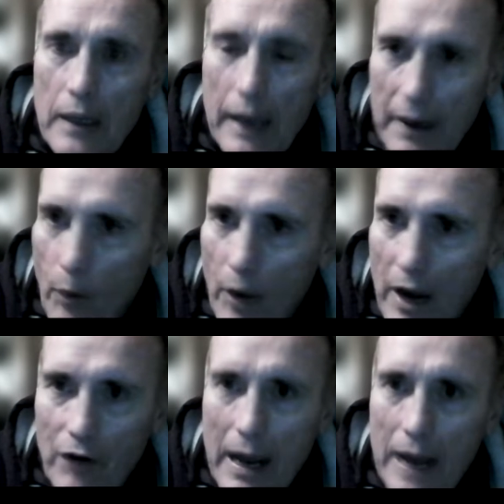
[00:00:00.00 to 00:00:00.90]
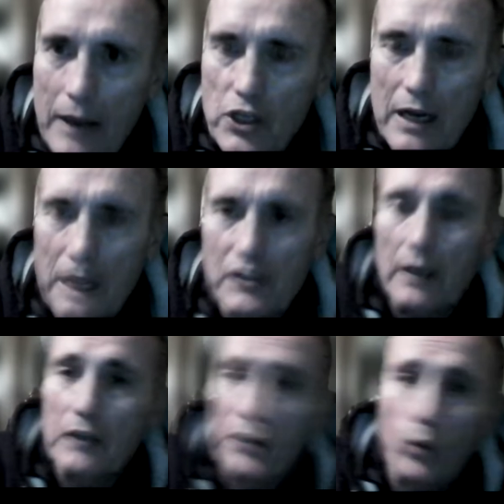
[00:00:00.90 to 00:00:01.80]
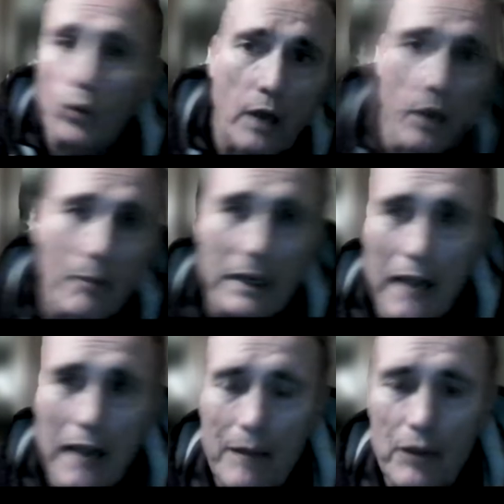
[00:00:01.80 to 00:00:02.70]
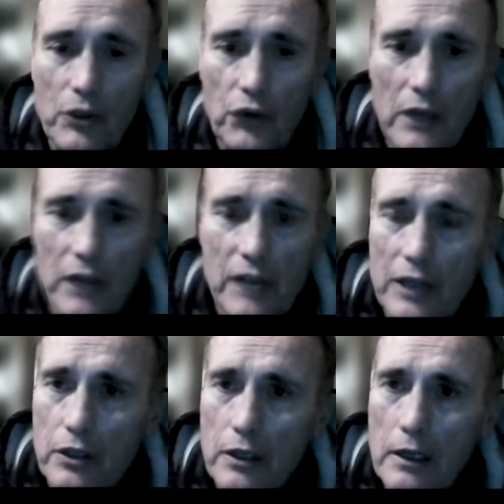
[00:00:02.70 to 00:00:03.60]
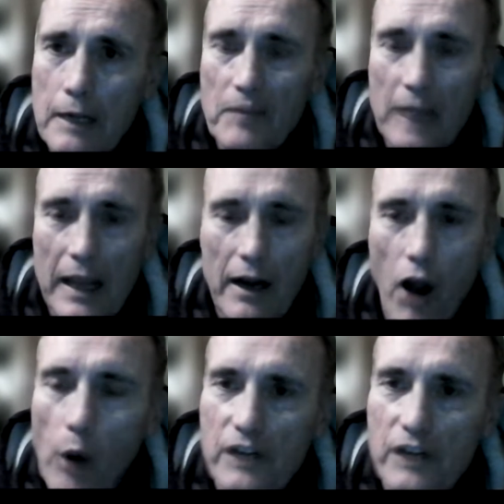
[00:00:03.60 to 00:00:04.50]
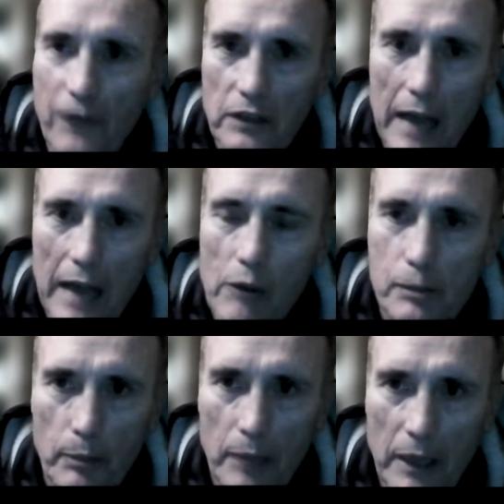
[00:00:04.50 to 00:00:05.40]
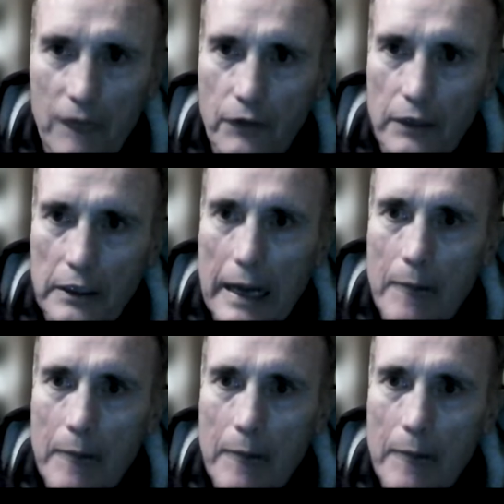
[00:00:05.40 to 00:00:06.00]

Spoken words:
And whenever I had a chance, I like to work on my game and do things extra. And I always felt that I was prepared for the game.